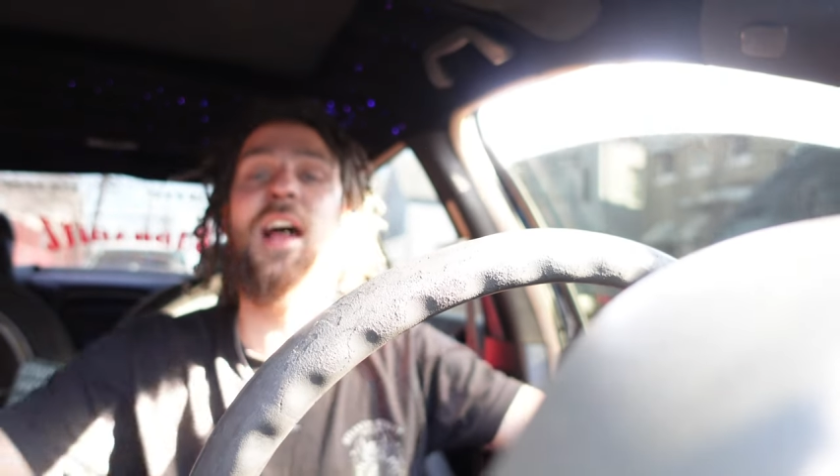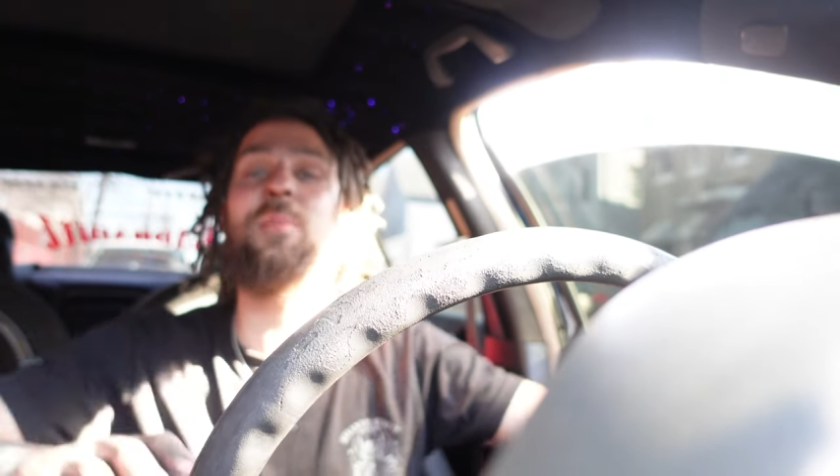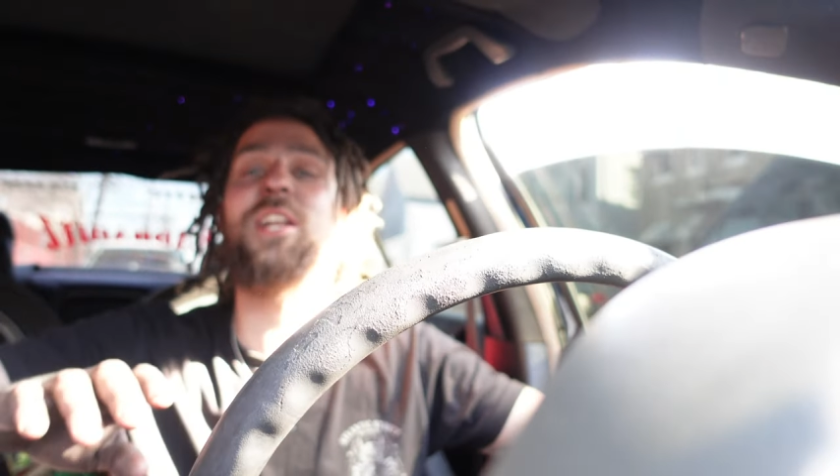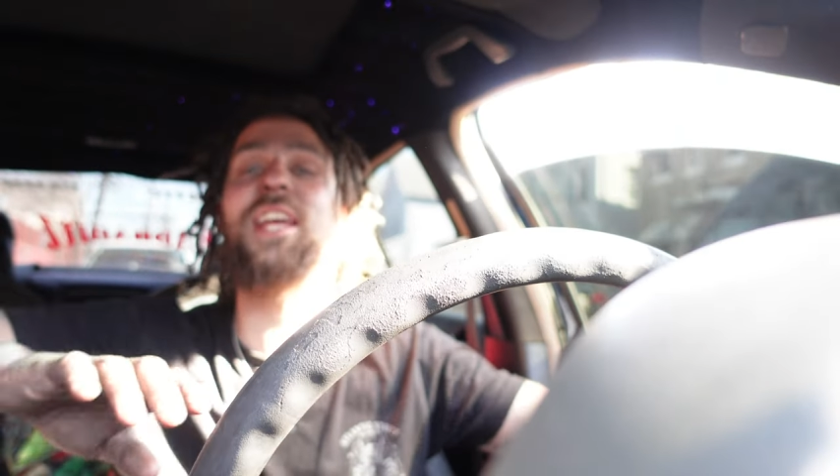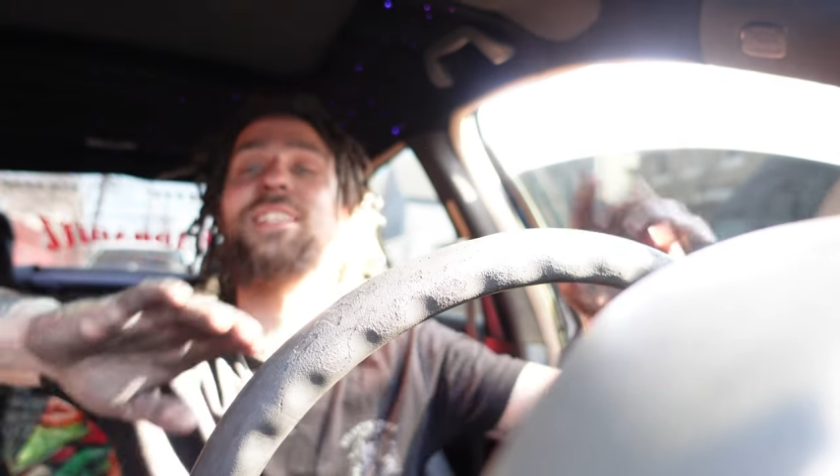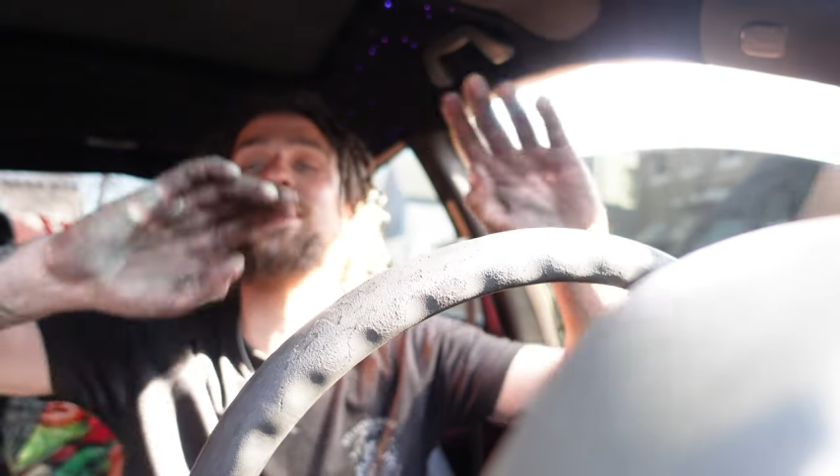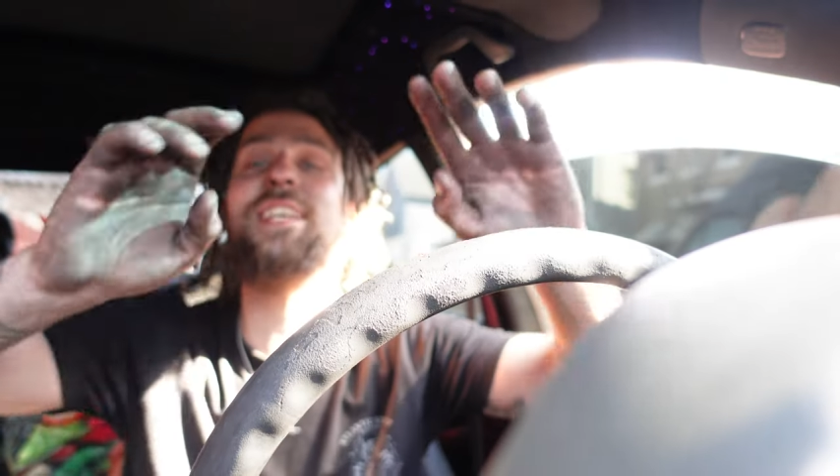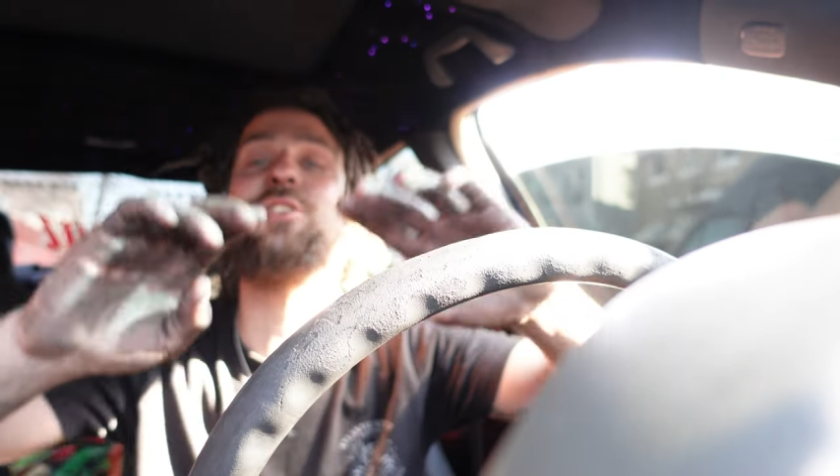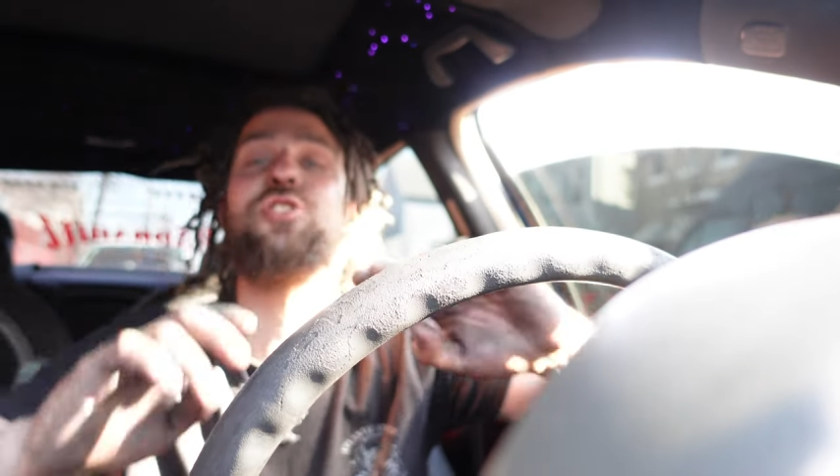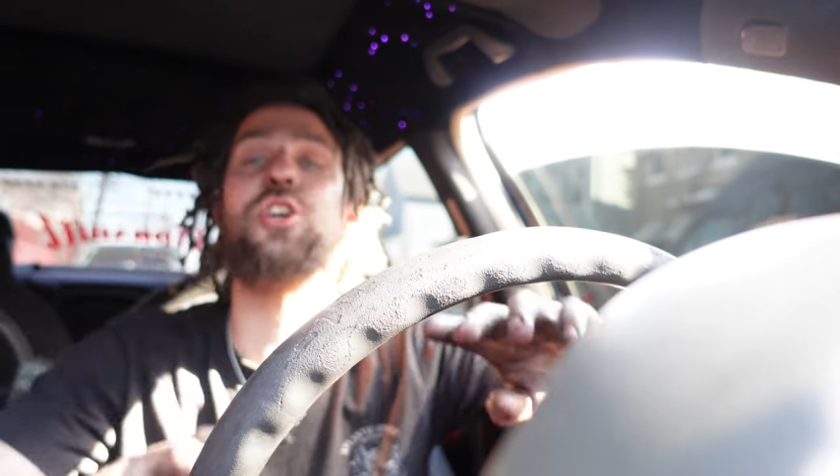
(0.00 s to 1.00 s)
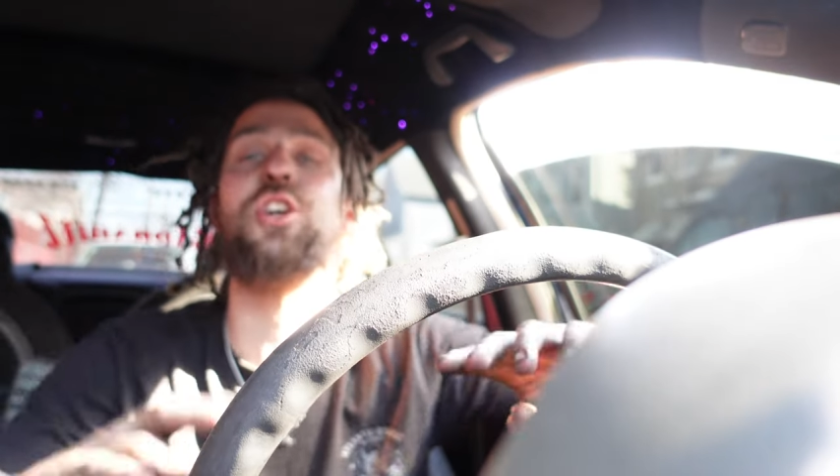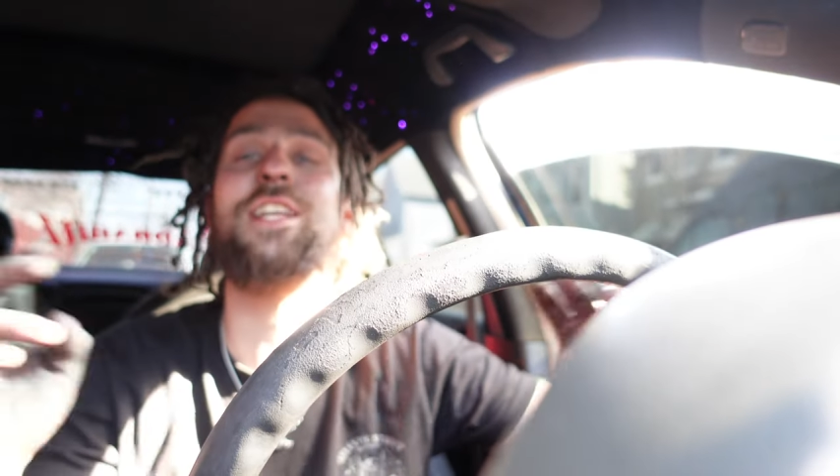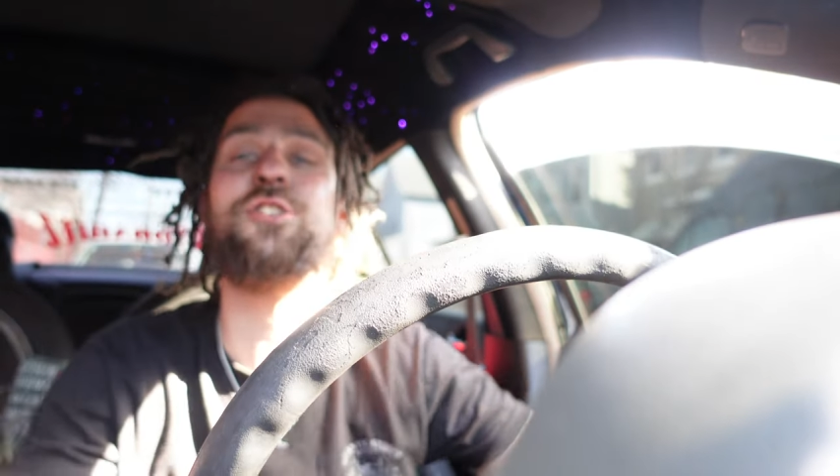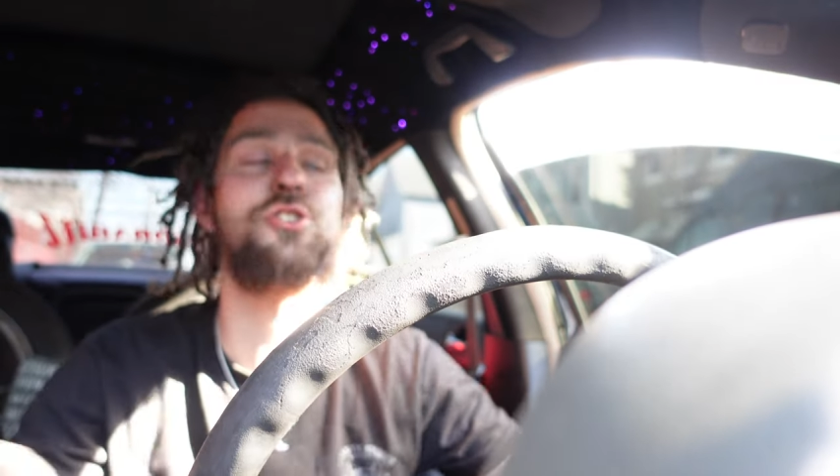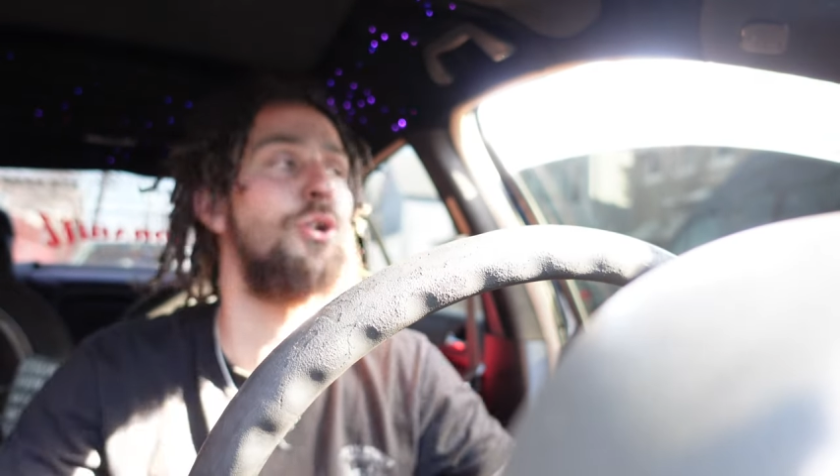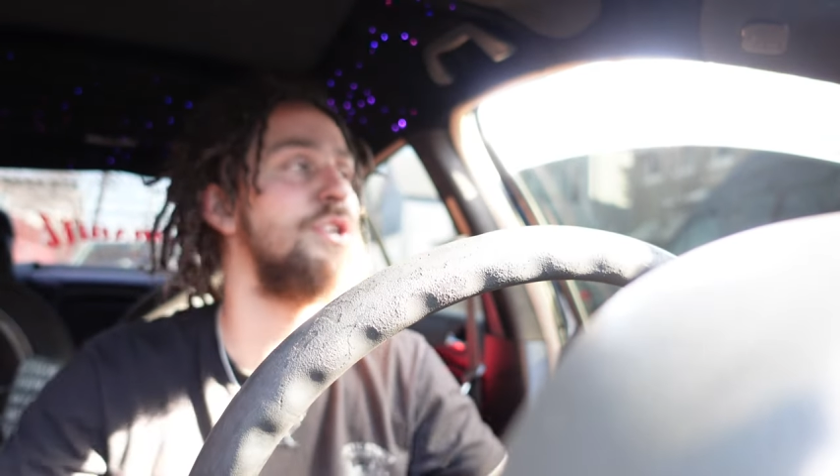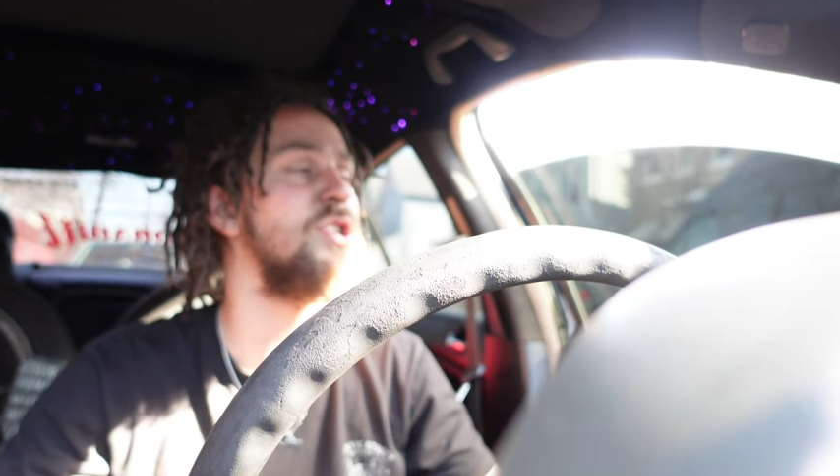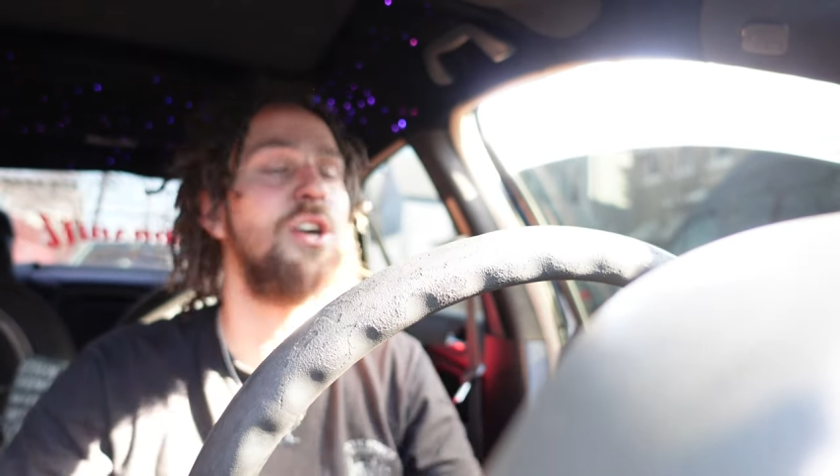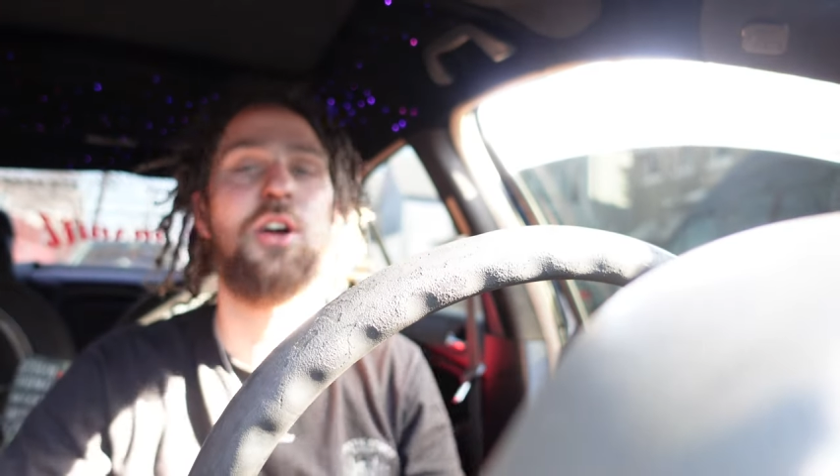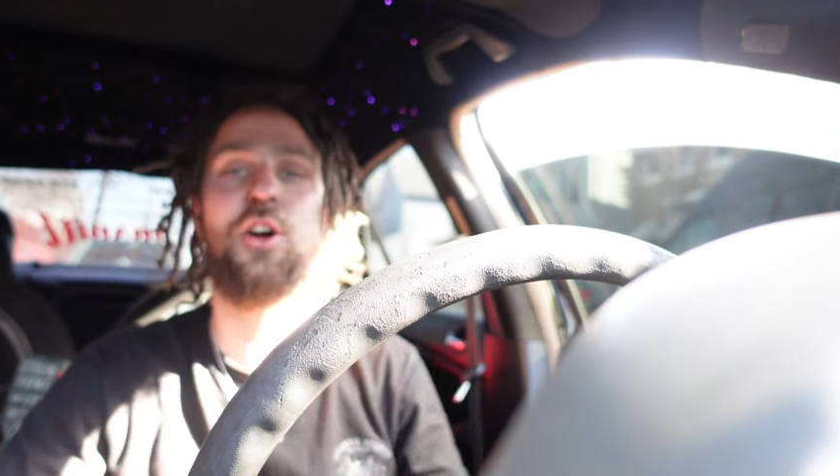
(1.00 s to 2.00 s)
I'm in a t-shirt and shorts,
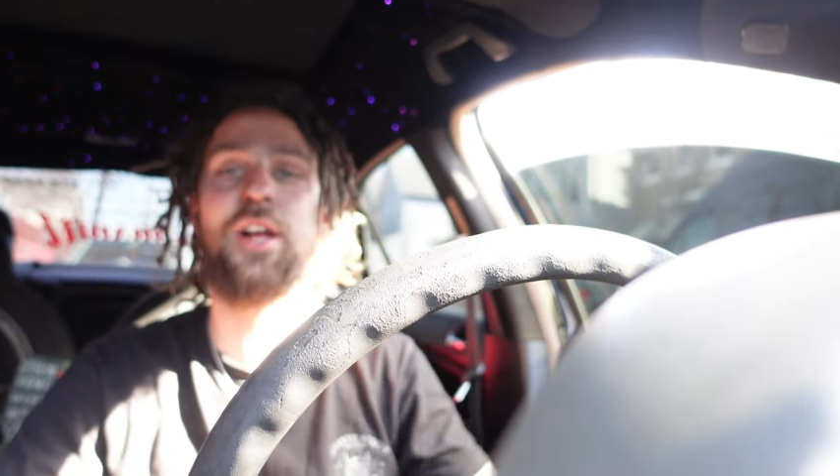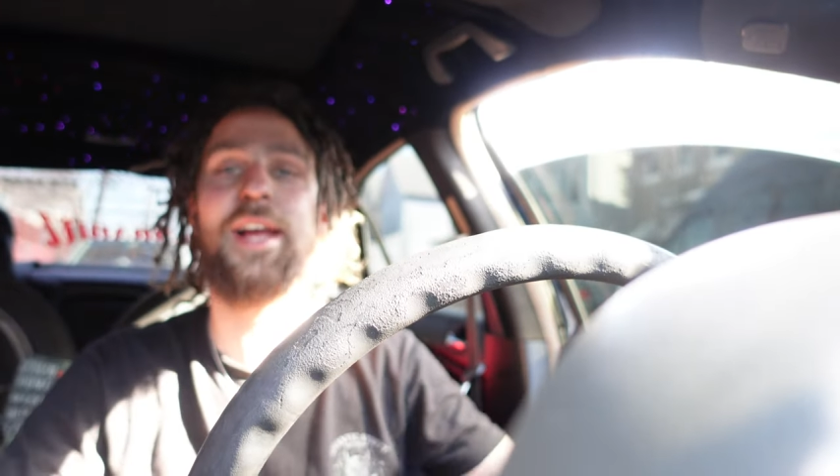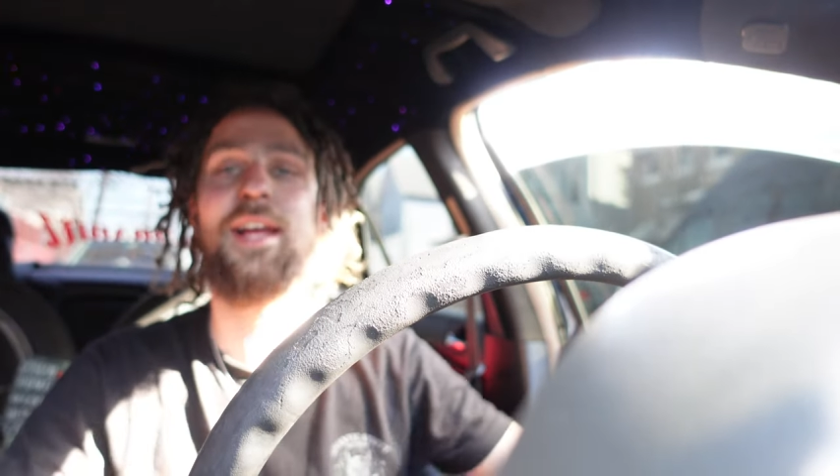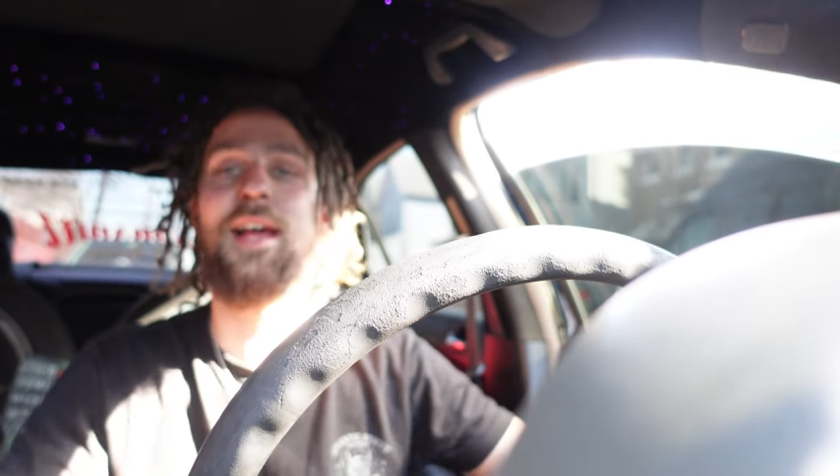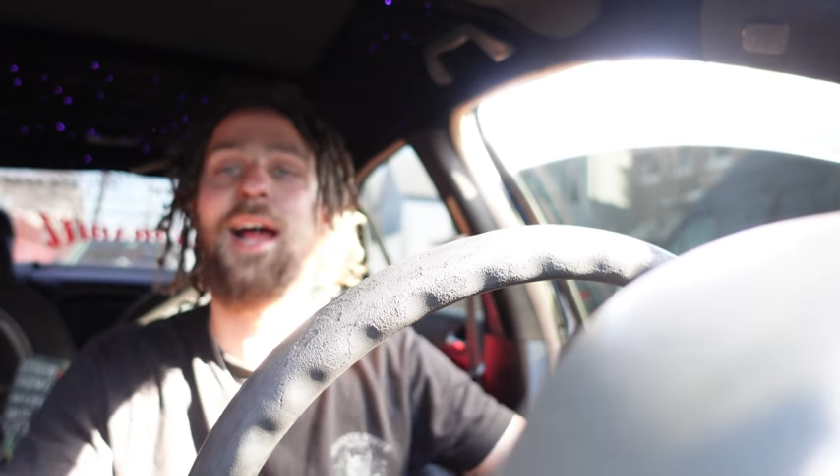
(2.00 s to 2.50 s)
okay?